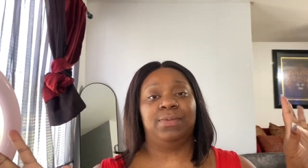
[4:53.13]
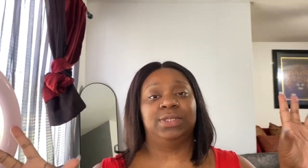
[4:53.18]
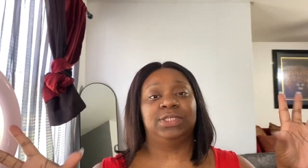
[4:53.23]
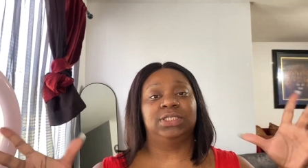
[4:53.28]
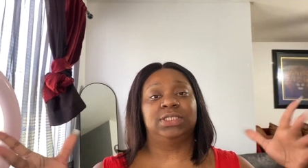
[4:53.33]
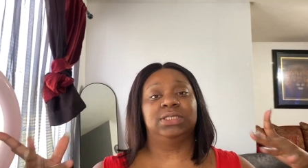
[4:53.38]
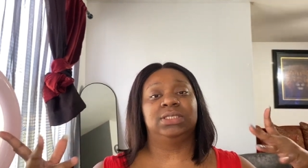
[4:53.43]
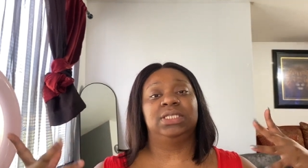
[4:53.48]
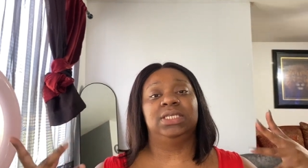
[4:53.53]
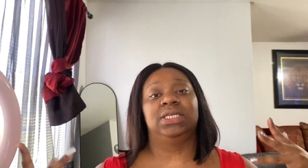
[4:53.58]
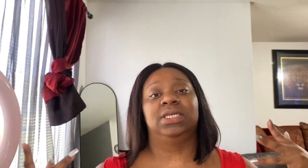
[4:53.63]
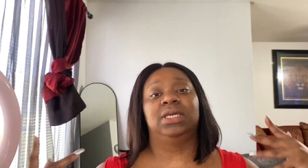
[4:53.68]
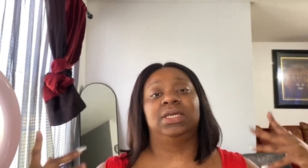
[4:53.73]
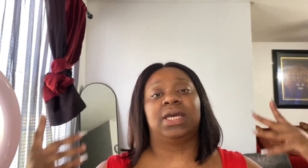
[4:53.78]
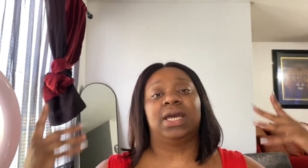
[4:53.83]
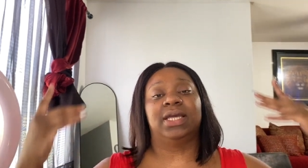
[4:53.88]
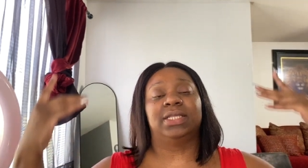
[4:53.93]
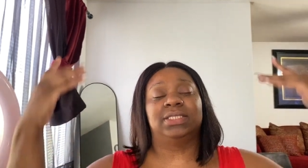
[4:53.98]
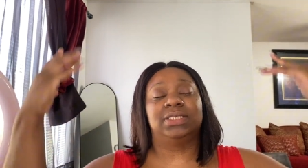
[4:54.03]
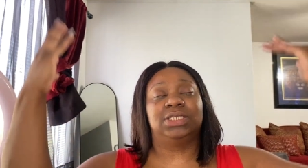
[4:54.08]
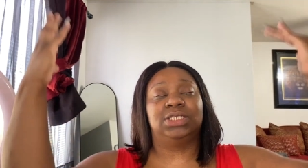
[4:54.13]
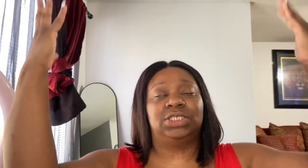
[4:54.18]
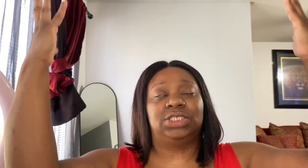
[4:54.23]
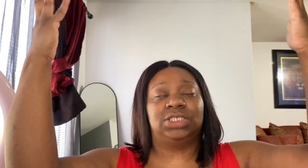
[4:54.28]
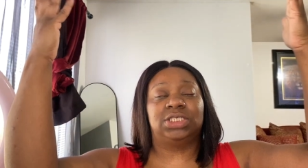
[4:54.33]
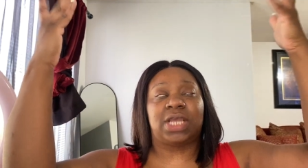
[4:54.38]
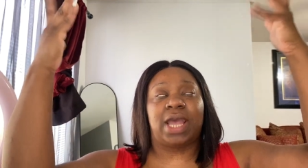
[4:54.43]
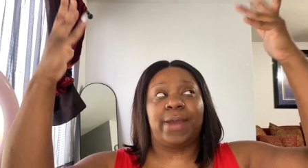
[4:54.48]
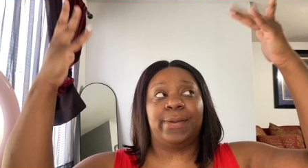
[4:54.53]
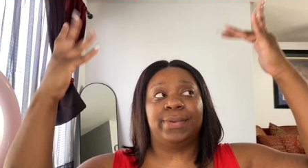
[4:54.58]
We just need God to
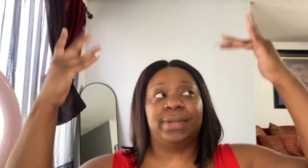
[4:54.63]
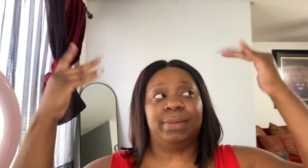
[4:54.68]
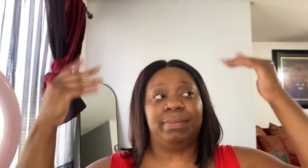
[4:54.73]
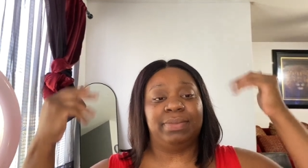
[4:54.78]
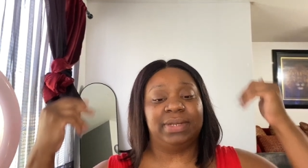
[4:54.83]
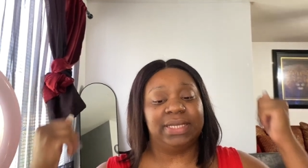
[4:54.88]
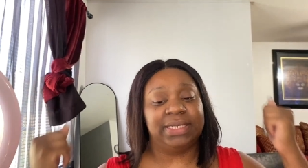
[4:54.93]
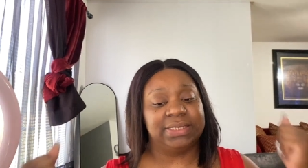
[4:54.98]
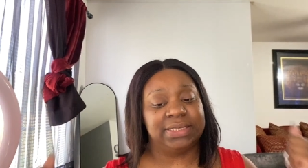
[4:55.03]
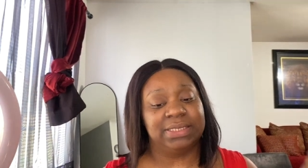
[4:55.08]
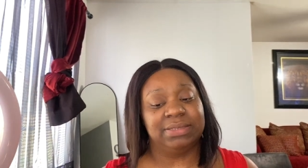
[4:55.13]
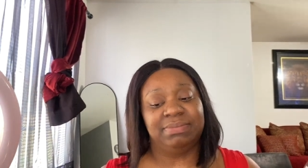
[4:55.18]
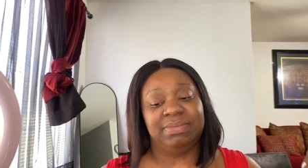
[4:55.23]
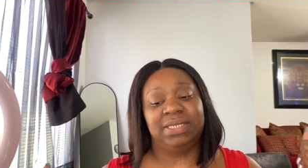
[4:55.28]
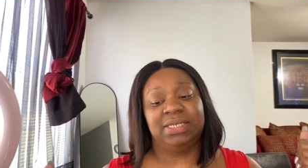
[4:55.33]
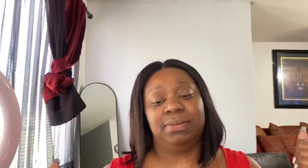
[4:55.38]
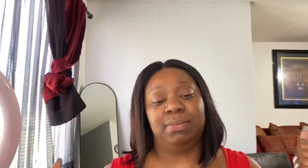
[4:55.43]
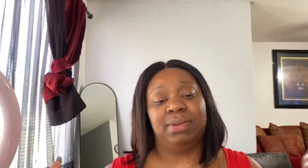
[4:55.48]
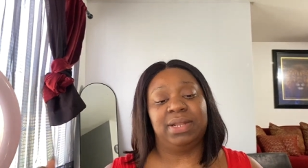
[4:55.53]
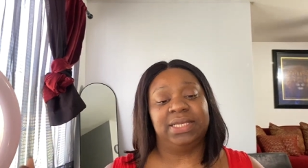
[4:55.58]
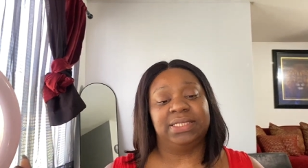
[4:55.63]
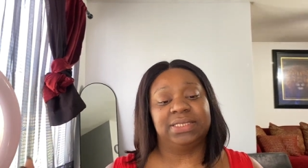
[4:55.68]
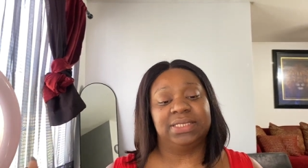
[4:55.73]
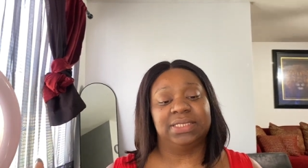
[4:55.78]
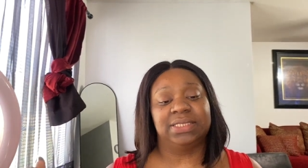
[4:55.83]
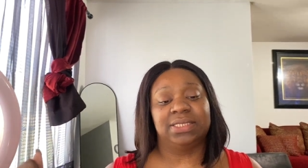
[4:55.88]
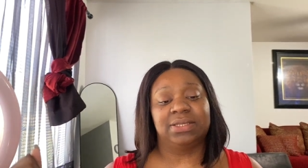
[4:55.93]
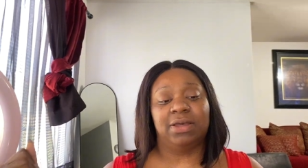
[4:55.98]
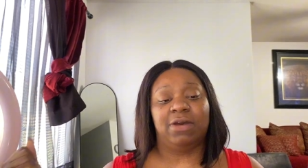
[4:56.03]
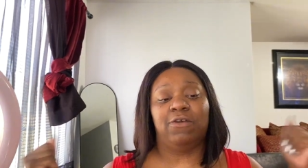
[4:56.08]
shower the blessing, many
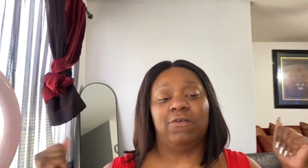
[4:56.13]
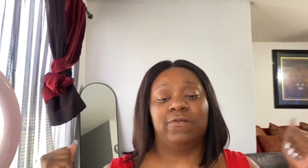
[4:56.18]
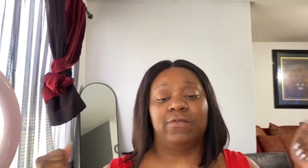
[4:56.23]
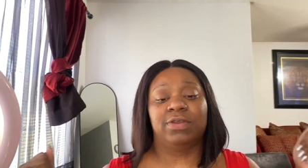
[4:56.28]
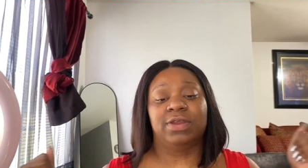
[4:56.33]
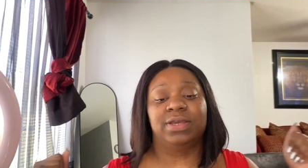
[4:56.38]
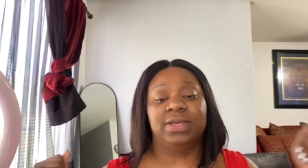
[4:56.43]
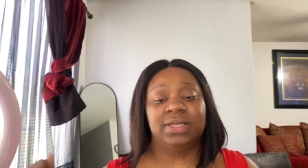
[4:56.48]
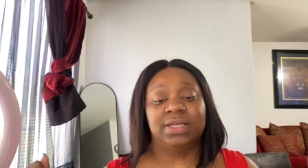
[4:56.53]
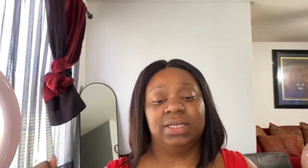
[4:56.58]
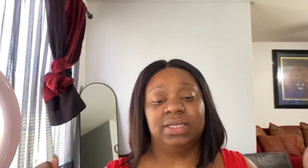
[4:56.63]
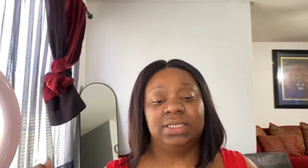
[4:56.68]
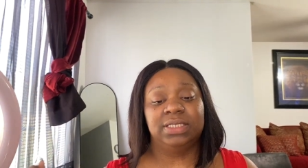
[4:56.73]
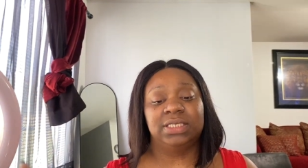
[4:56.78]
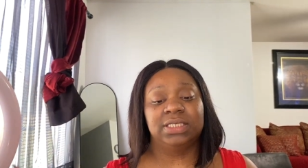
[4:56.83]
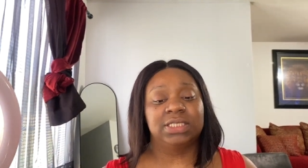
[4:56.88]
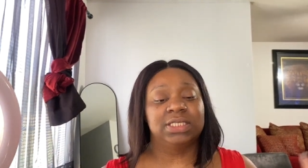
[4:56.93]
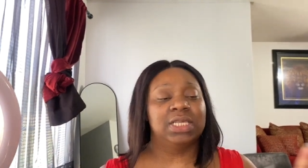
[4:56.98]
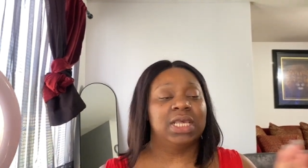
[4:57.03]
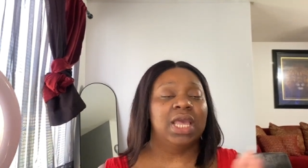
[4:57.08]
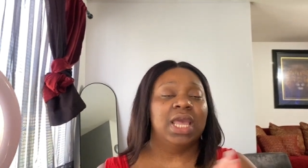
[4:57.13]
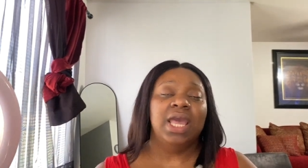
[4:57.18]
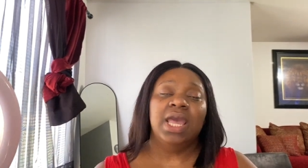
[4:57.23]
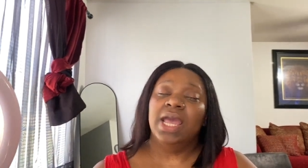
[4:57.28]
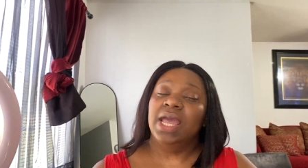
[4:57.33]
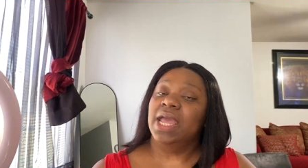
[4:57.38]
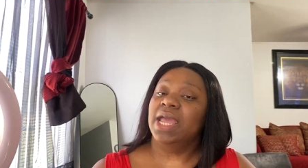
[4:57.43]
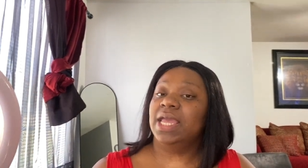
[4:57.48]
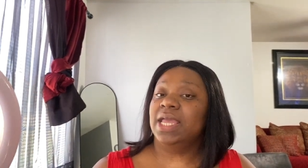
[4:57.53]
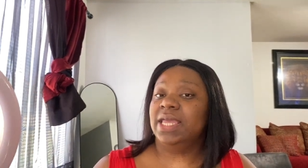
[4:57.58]
blessings over us.
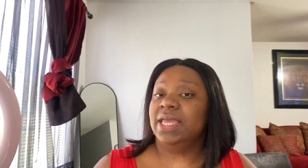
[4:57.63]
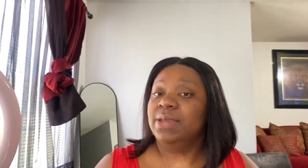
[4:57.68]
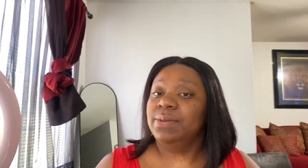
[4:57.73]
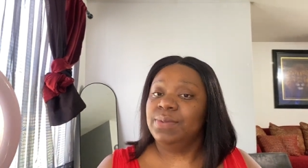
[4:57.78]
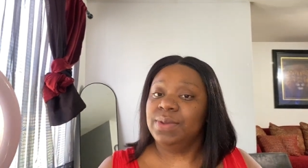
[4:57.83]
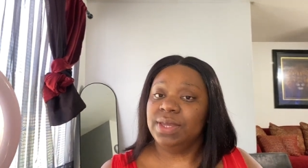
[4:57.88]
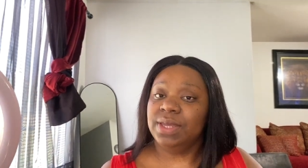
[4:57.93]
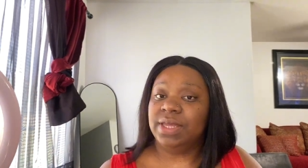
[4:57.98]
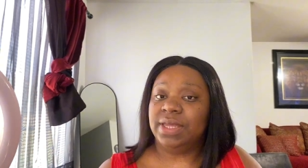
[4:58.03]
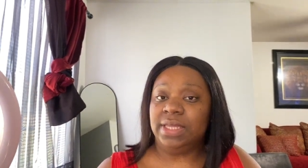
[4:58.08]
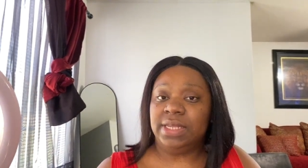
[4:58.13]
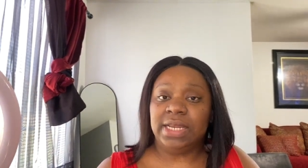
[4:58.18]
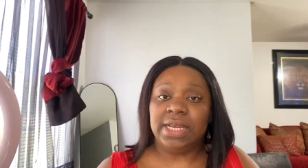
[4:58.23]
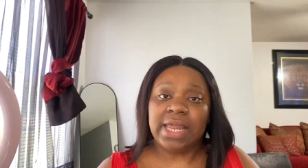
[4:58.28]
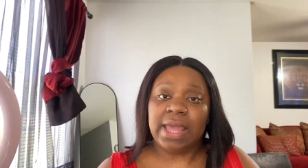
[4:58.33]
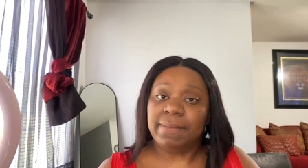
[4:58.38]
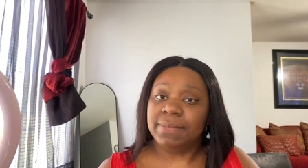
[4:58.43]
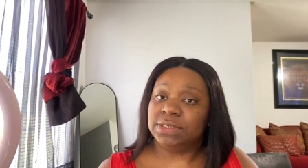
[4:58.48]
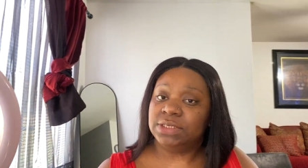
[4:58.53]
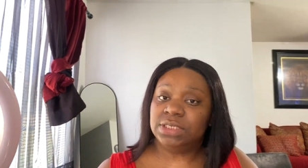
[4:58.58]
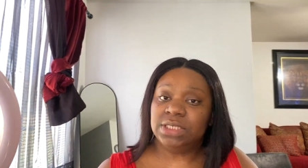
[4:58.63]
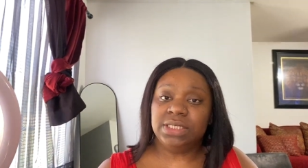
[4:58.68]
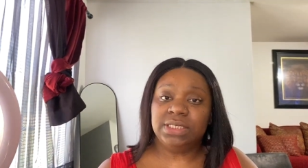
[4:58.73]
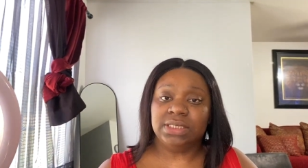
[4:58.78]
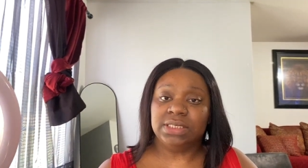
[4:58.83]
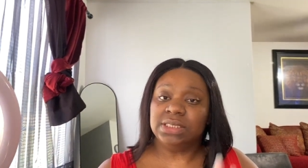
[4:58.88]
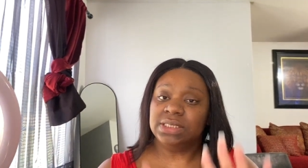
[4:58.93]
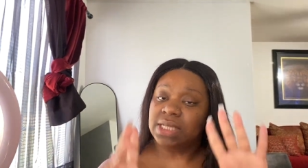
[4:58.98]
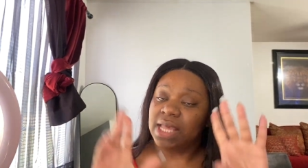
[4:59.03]
And he will, in the name of Jesus.